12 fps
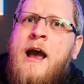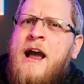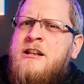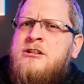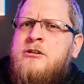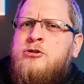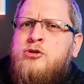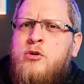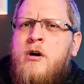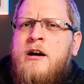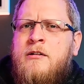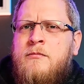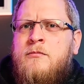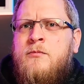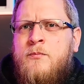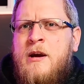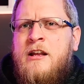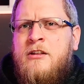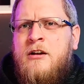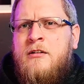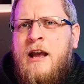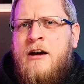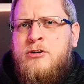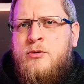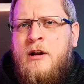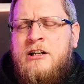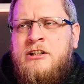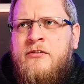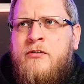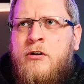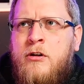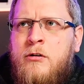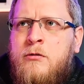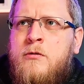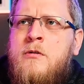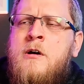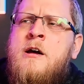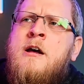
and to try and make the council actually follow the law.